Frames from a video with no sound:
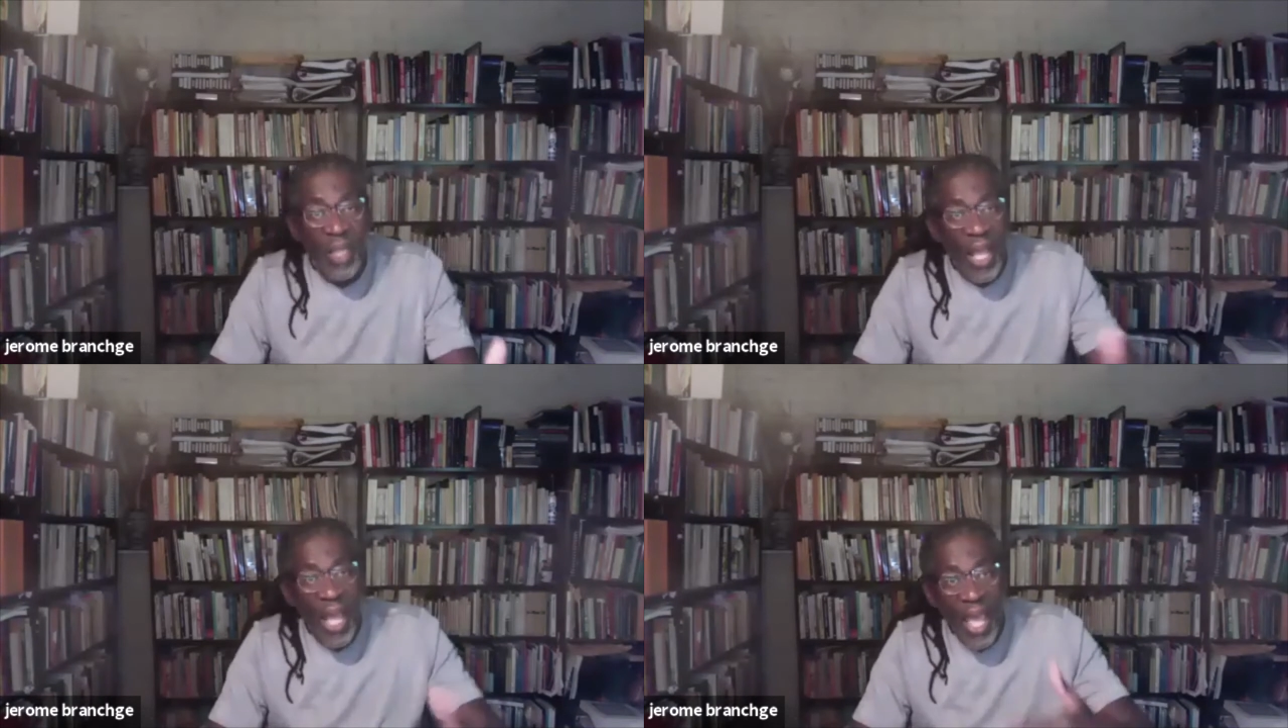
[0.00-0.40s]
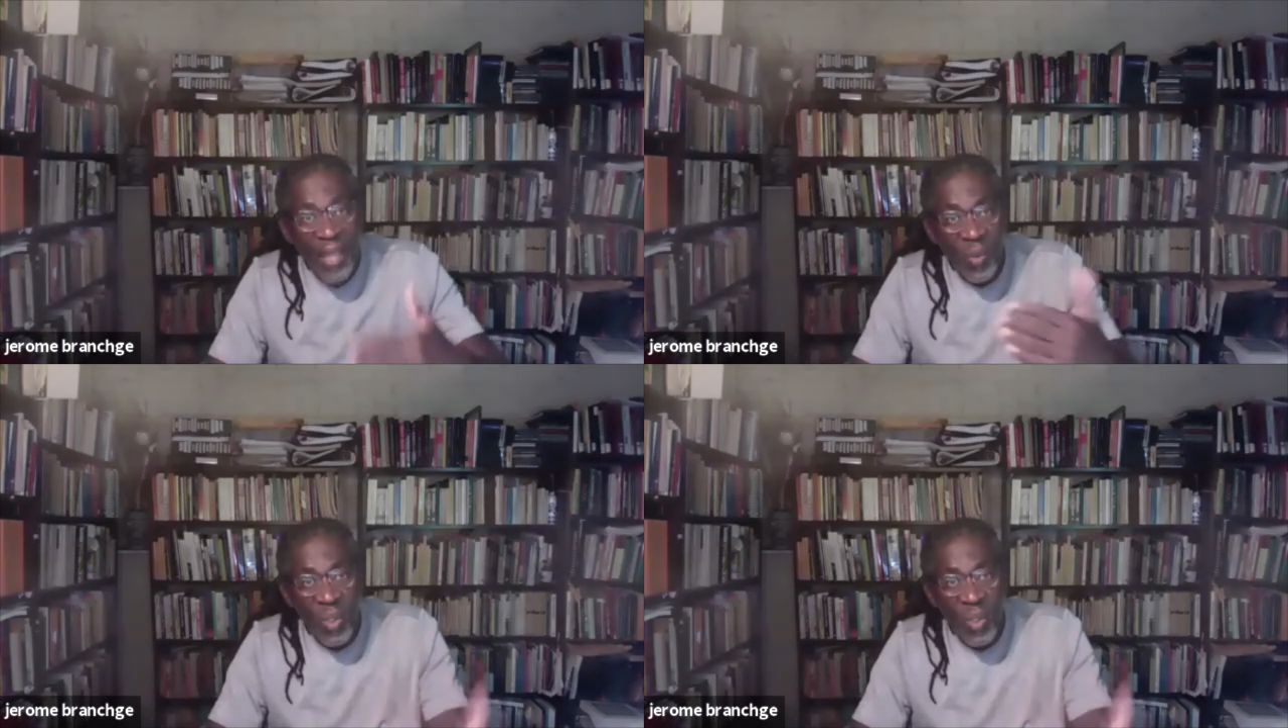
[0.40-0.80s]
and the
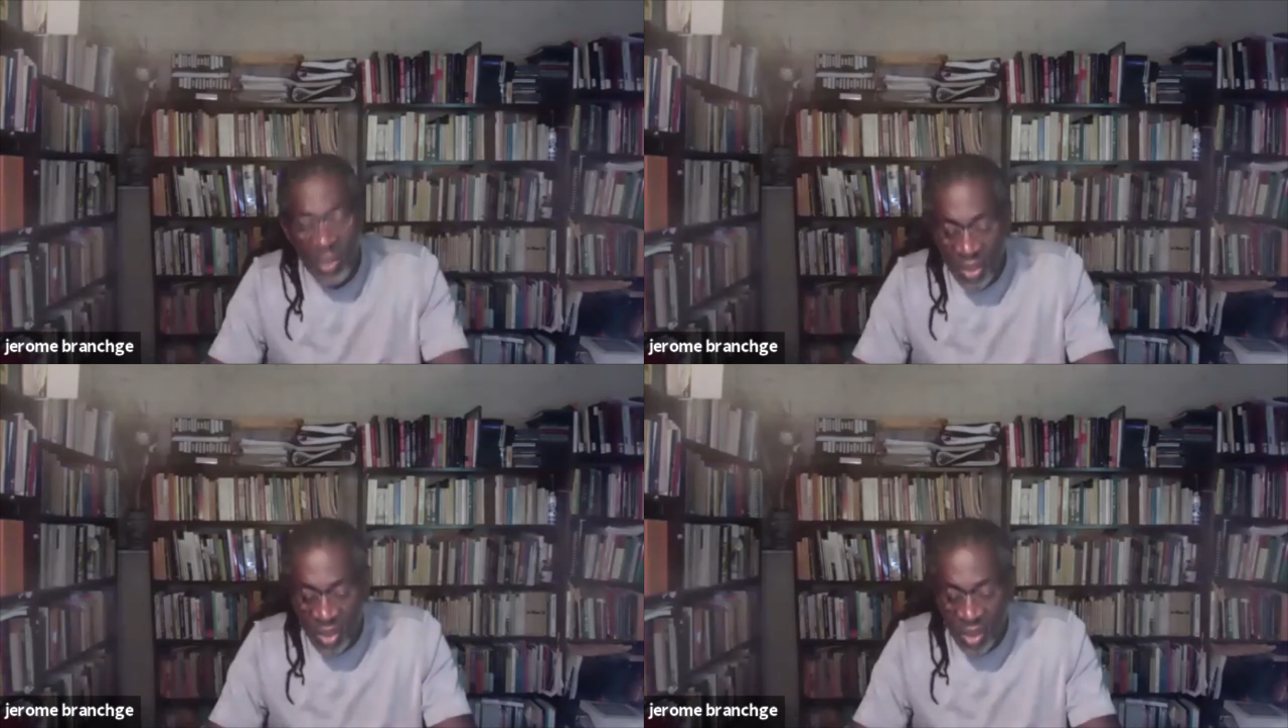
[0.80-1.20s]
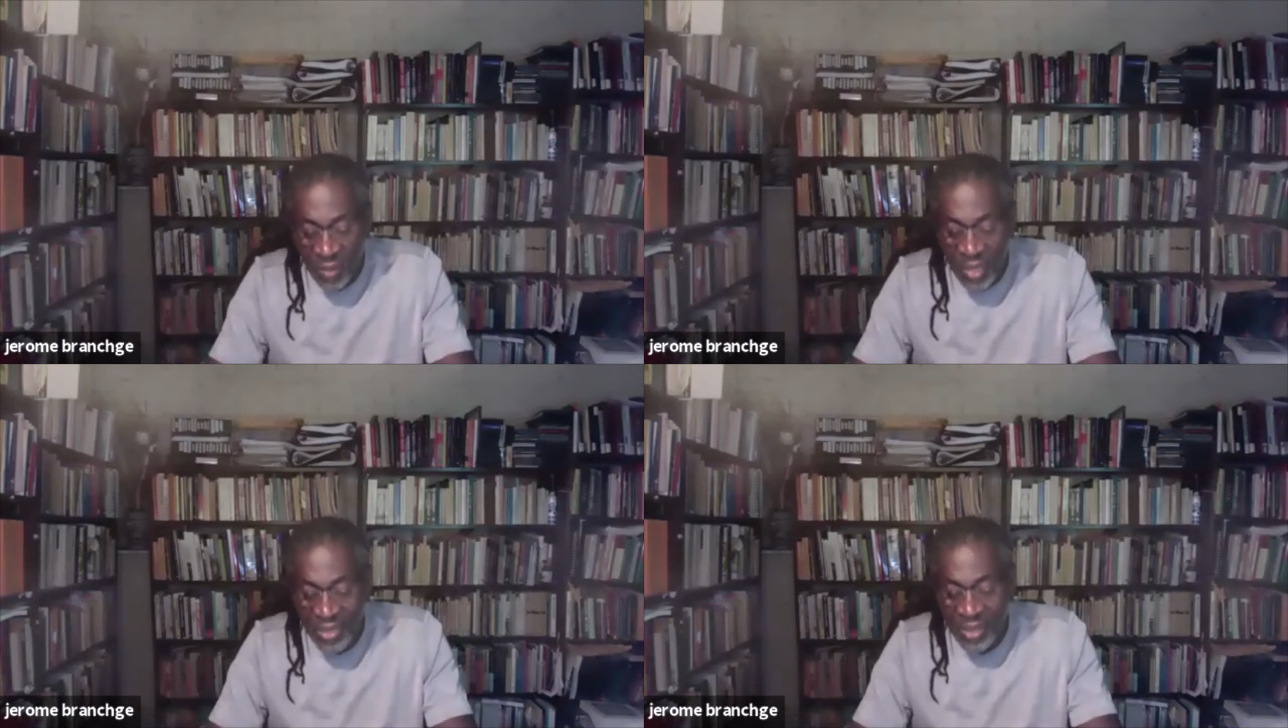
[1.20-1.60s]
world system
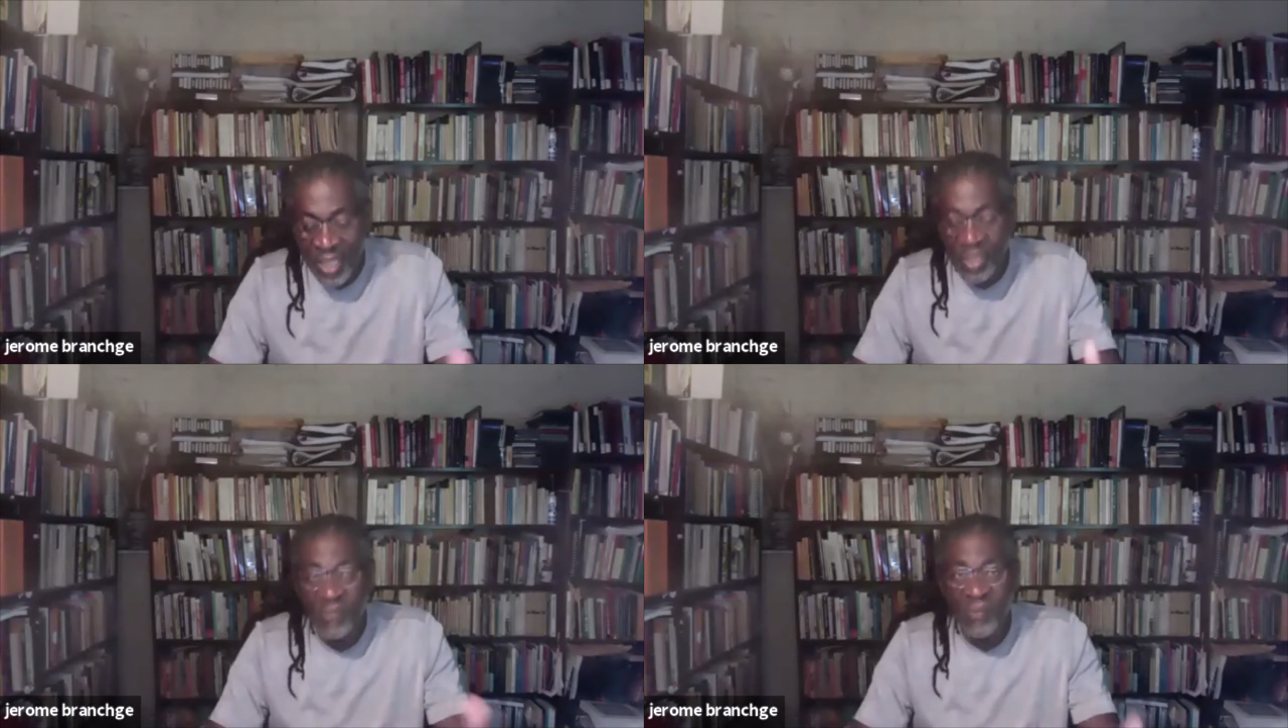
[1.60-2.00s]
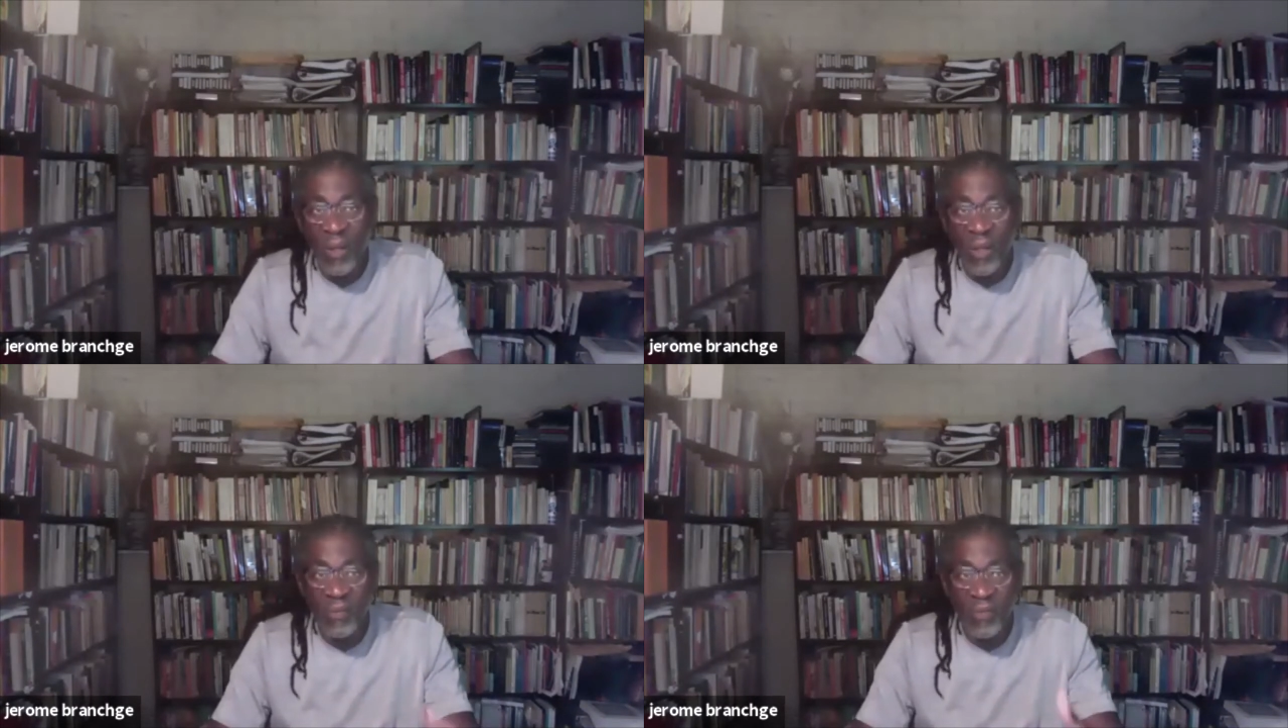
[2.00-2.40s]
as it has
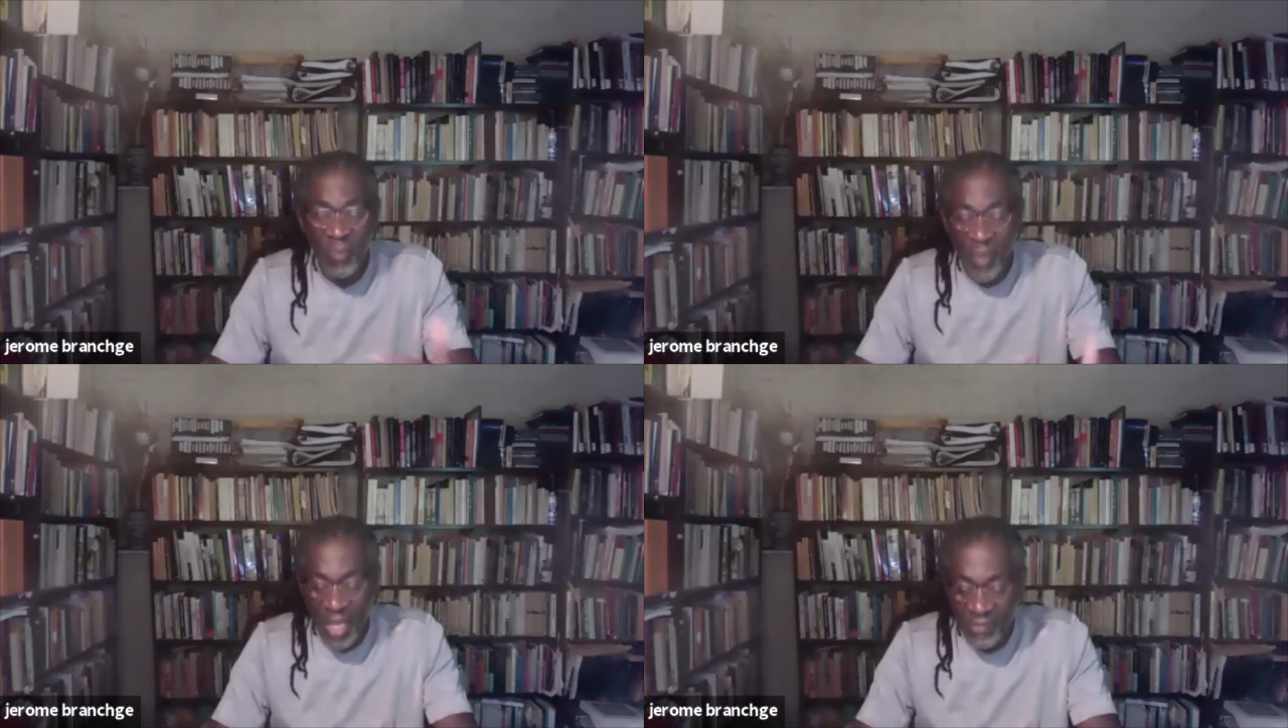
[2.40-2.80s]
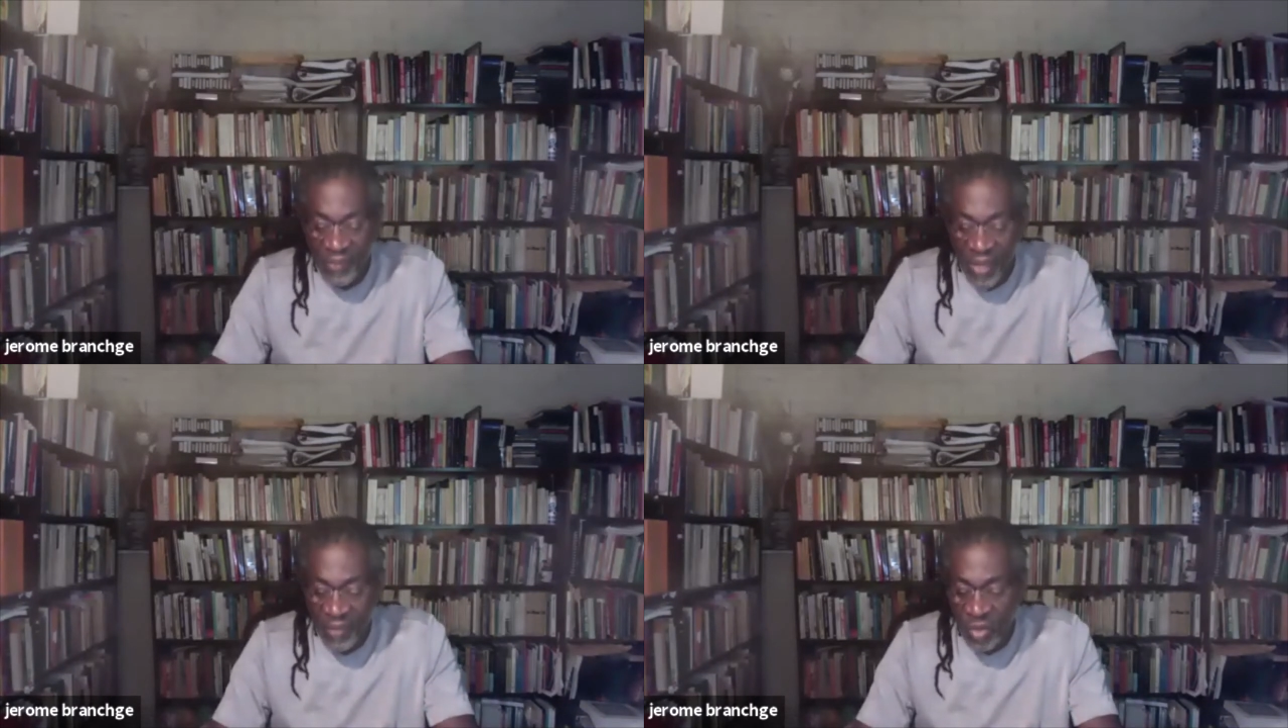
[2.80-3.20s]
evolved over the past
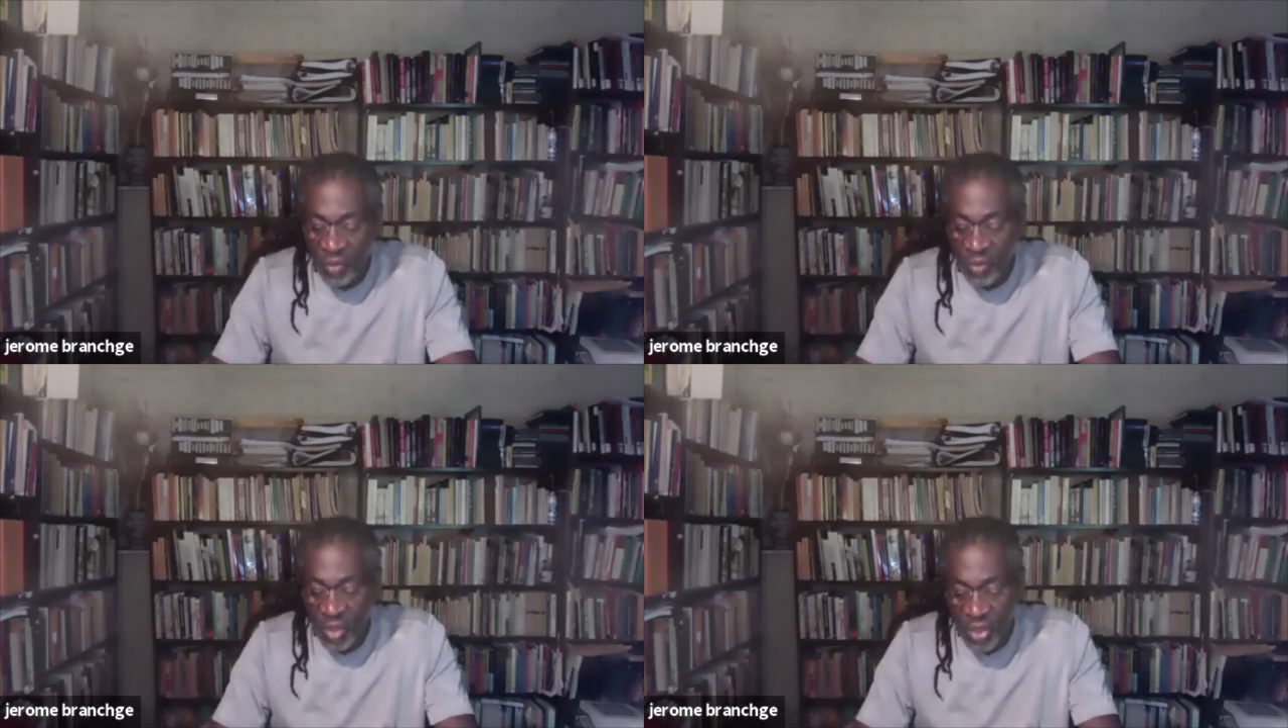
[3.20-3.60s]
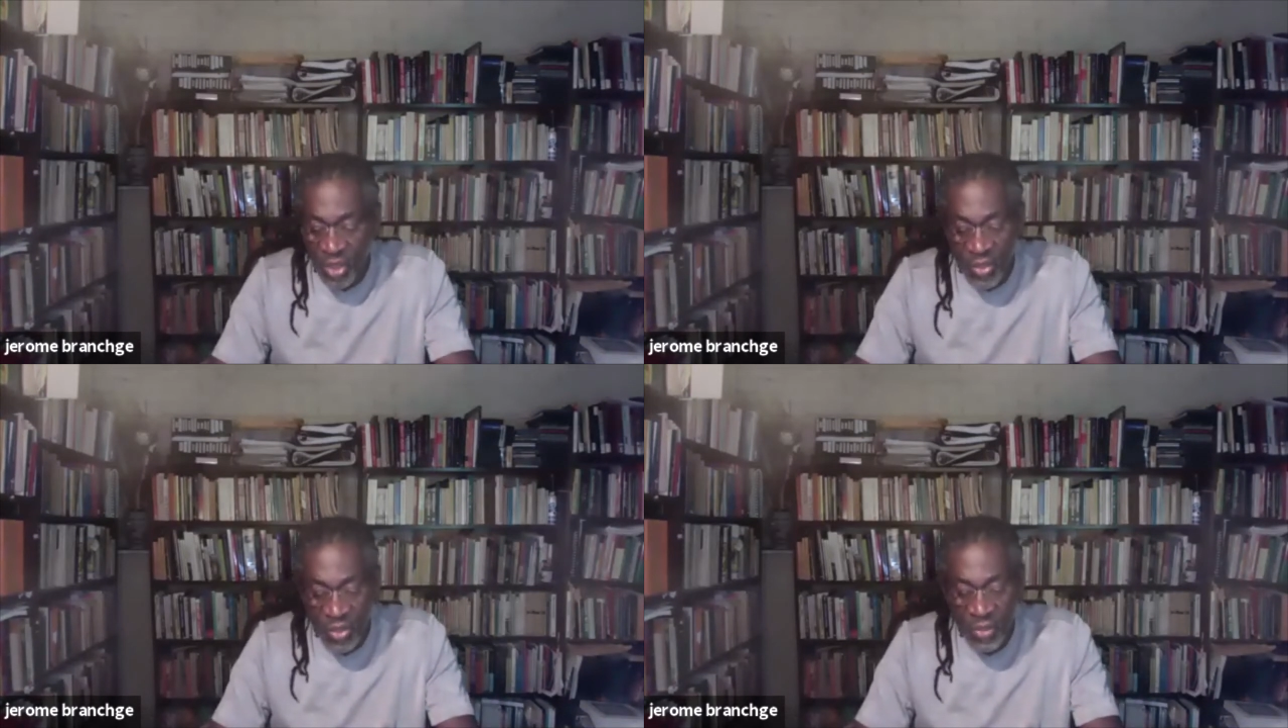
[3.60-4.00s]
500 plus
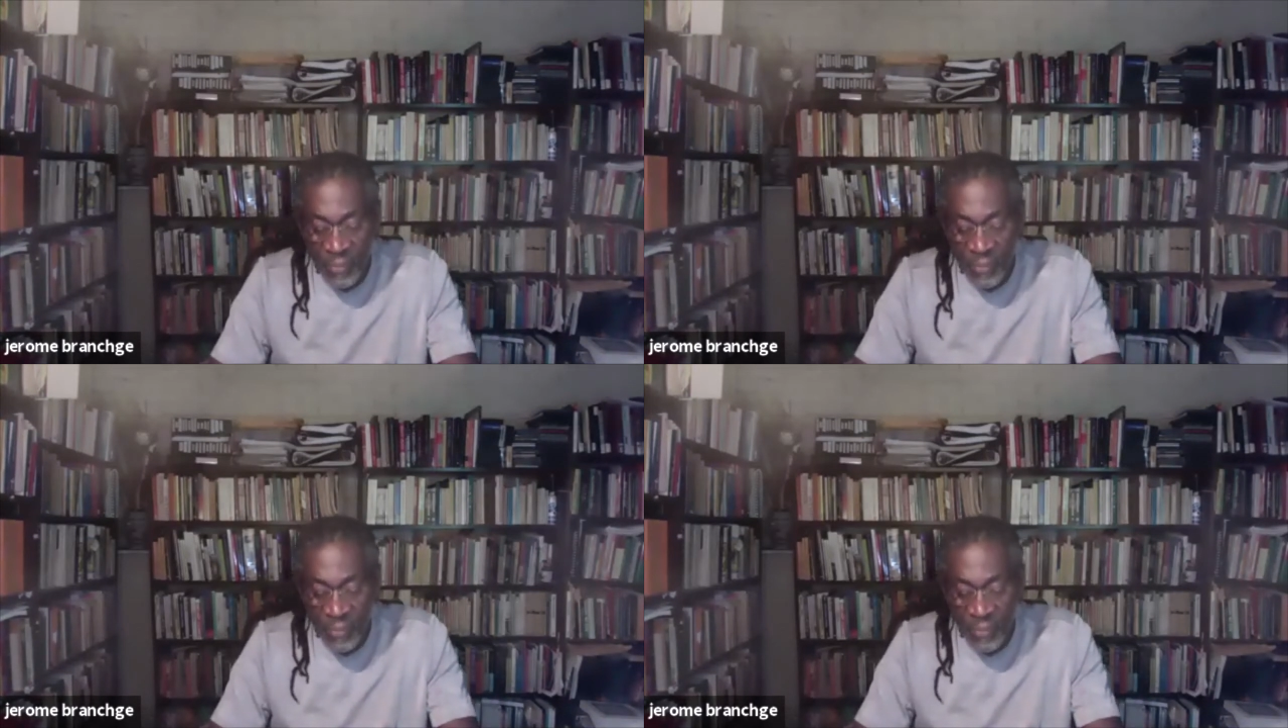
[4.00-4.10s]
years.